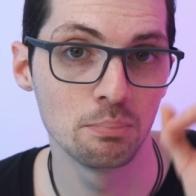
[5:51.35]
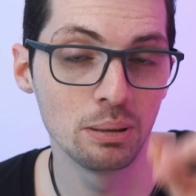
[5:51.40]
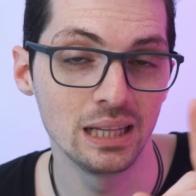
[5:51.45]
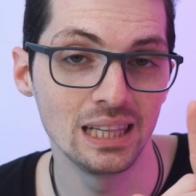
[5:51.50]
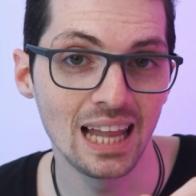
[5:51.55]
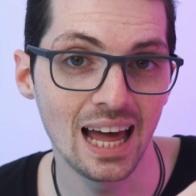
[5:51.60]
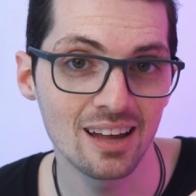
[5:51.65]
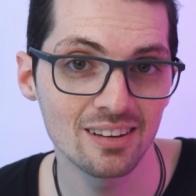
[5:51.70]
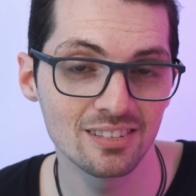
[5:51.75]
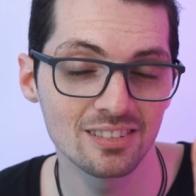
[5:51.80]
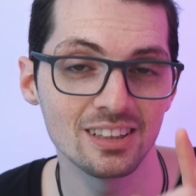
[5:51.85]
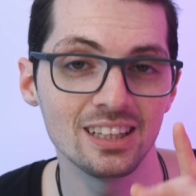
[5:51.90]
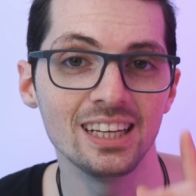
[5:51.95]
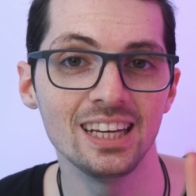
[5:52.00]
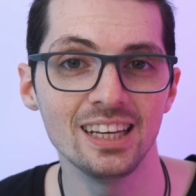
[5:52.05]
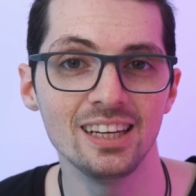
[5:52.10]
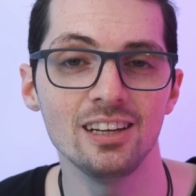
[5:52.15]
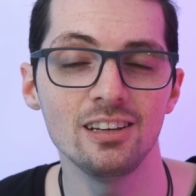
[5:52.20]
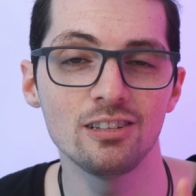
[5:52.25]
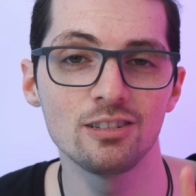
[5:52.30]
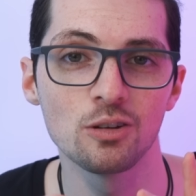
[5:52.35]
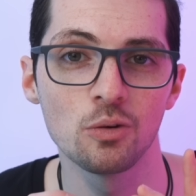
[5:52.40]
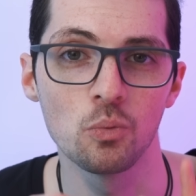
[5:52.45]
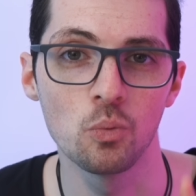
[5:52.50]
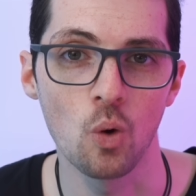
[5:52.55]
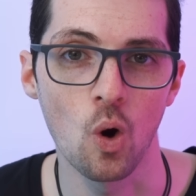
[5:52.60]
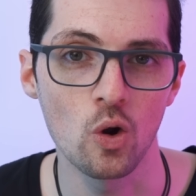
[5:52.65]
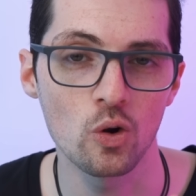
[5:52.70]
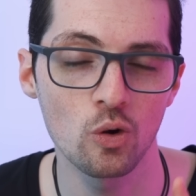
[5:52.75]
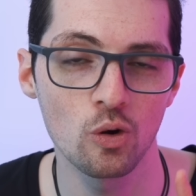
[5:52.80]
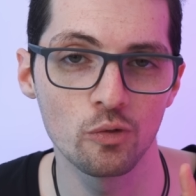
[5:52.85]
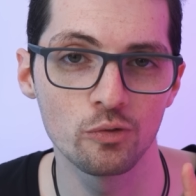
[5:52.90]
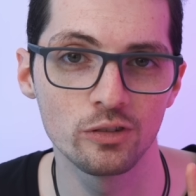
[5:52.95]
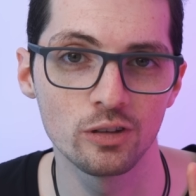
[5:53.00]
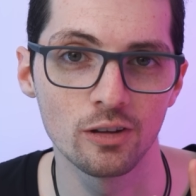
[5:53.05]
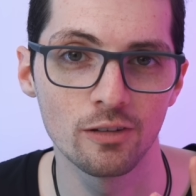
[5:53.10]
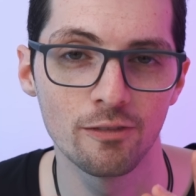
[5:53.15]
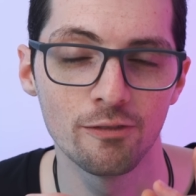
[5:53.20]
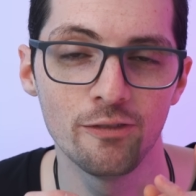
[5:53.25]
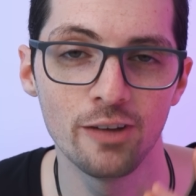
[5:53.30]
Plus, it is one of
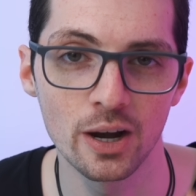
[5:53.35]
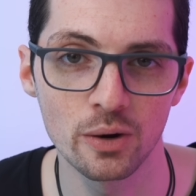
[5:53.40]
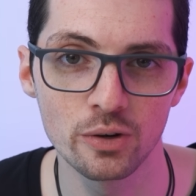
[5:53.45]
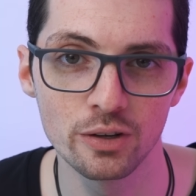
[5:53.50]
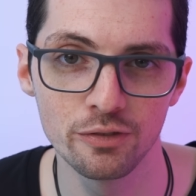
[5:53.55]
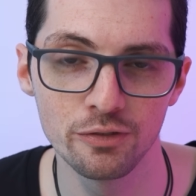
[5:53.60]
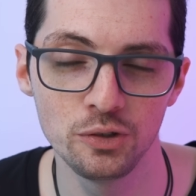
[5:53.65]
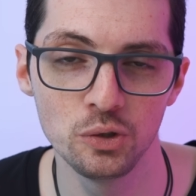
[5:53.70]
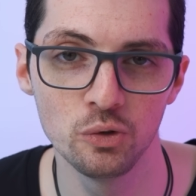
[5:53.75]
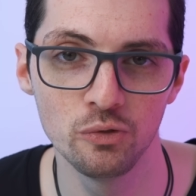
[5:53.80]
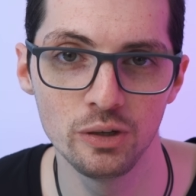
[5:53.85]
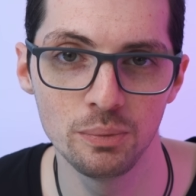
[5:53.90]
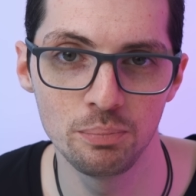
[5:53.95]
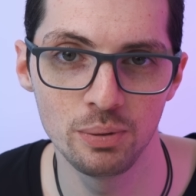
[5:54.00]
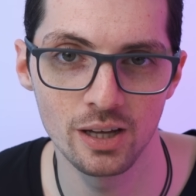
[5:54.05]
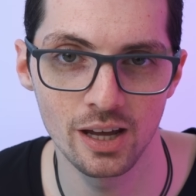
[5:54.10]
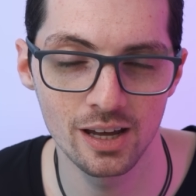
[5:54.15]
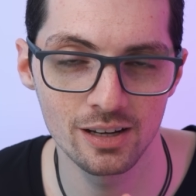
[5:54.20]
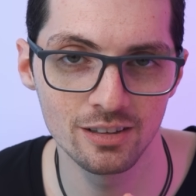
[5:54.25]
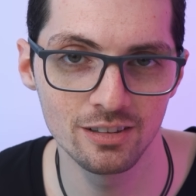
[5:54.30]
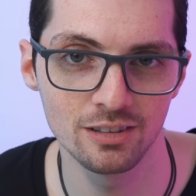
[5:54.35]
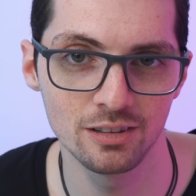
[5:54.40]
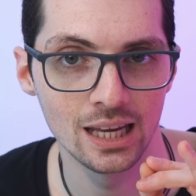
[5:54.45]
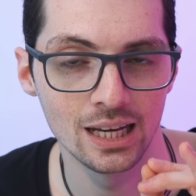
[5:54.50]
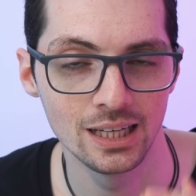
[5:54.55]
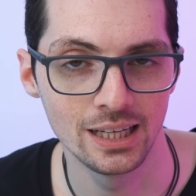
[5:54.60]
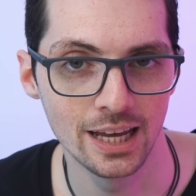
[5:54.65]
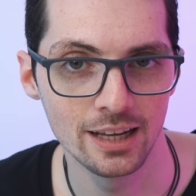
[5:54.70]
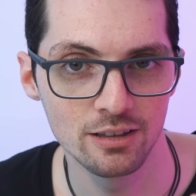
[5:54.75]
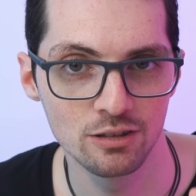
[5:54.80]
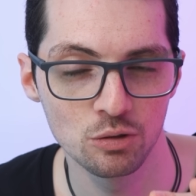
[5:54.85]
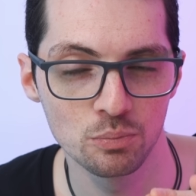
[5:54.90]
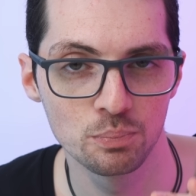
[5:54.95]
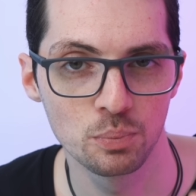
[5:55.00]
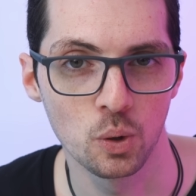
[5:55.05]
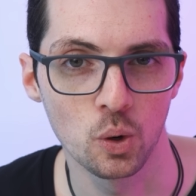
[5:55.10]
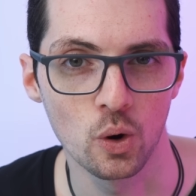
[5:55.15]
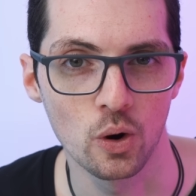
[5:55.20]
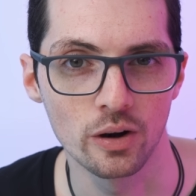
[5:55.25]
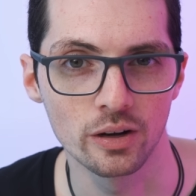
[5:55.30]
the very few VPNs that
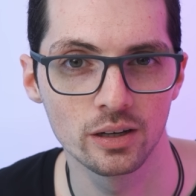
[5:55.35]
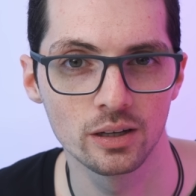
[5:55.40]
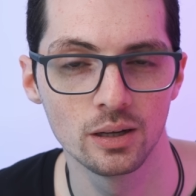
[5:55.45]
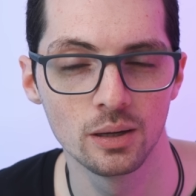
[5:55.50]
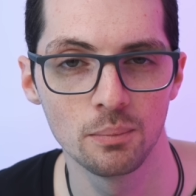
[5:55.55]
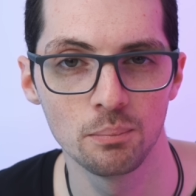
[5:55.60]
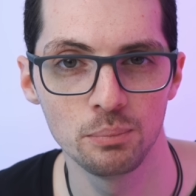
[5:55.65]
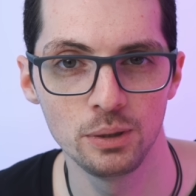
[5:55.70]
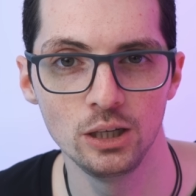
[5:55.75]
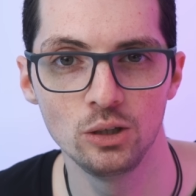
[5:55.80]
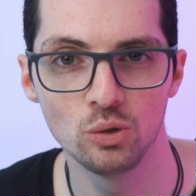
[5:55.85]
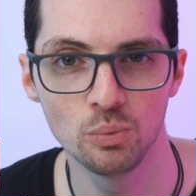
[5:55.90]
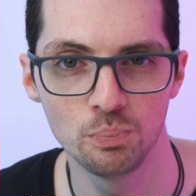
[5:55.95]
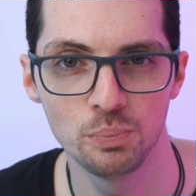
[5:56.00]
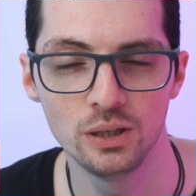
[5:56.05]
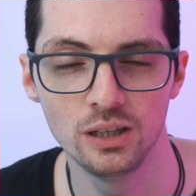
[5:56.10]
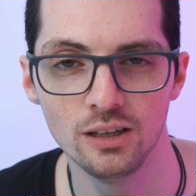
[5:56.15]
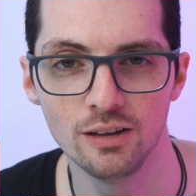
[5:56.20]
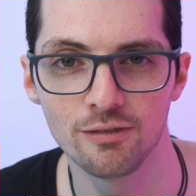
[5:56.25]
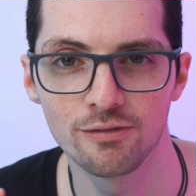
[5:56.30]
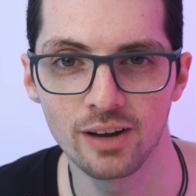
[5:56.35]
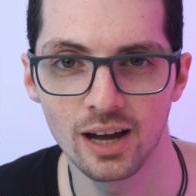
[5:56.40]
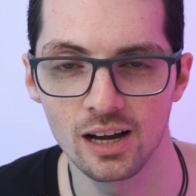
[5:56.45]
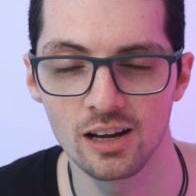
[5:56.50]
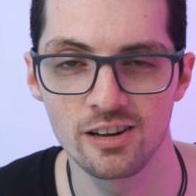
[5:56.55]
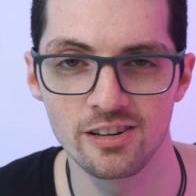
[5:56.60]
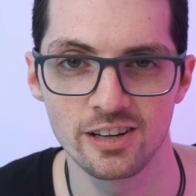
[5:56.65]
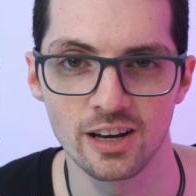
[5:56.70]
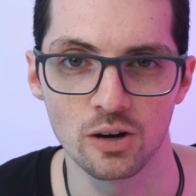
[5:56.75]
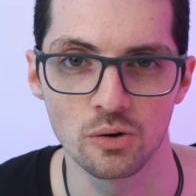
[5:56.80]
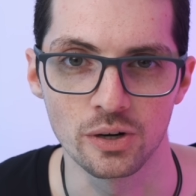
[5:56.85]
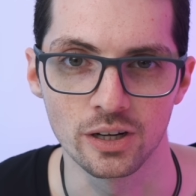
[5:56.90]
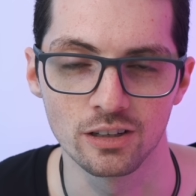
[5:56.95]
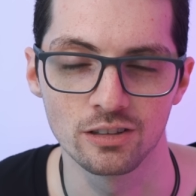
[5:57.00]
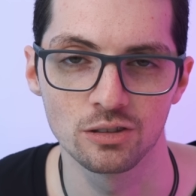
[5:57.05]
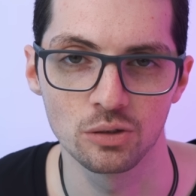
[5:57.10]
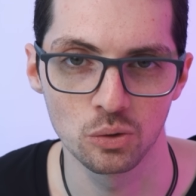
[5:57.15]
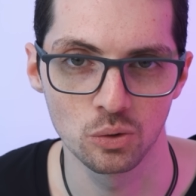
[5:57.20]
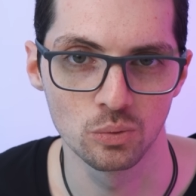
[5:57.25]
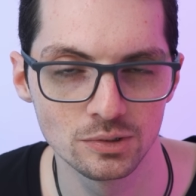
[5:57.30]
support P2P file sharing,
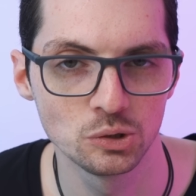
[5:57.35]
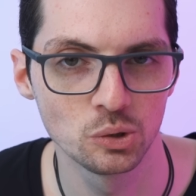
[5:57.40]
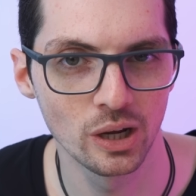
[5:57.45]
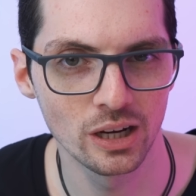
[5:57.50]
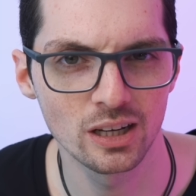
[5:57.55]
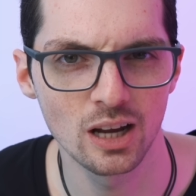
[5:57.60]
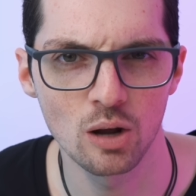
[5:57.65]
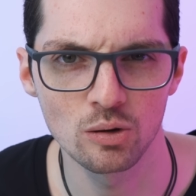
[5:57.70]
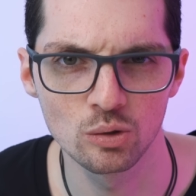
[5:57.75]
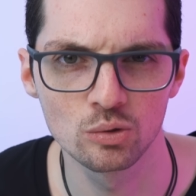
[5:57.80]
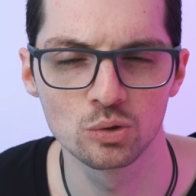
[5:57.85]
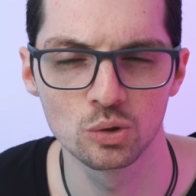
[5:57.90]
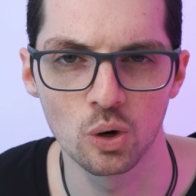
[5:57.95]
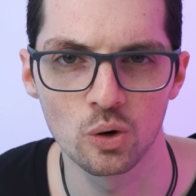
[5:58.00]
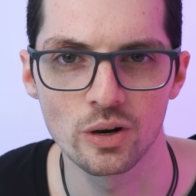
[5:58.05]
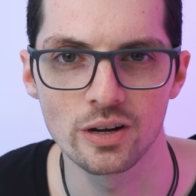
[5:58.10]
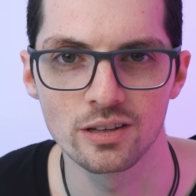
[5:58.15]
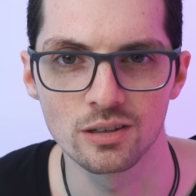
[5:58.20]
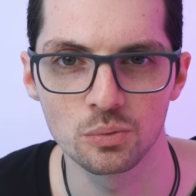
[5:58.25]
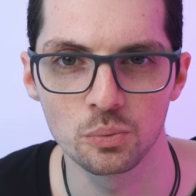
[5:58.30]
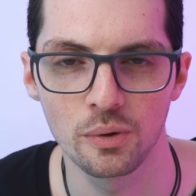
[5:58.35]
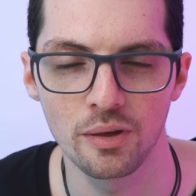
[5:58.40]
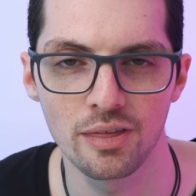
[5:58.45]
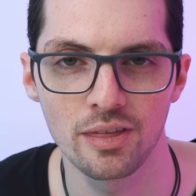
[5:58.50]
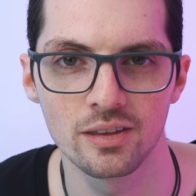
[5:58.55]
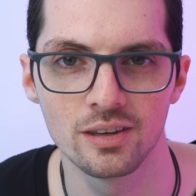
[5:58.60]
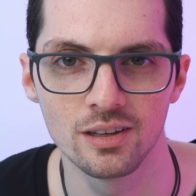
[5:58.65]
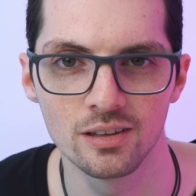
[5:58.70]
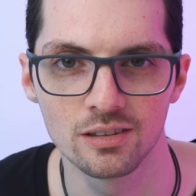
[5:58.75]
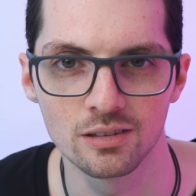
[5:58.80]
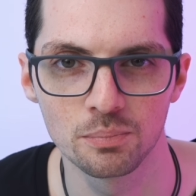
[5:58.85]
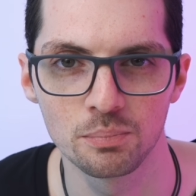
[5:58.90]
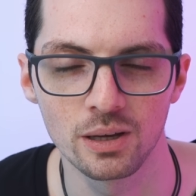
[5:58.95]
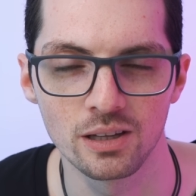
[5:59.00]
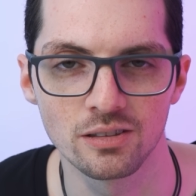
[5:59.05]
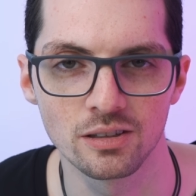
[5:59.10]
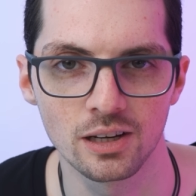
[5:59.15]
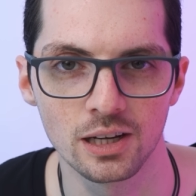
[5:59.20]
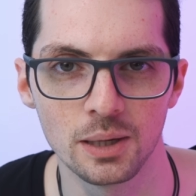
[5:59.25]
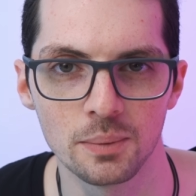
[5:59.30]
so you can download torrents with this
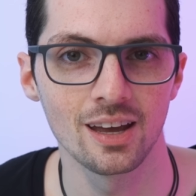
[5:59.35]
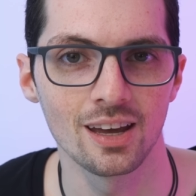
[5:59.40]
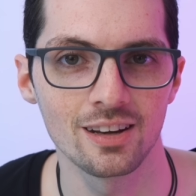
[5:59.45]
basically.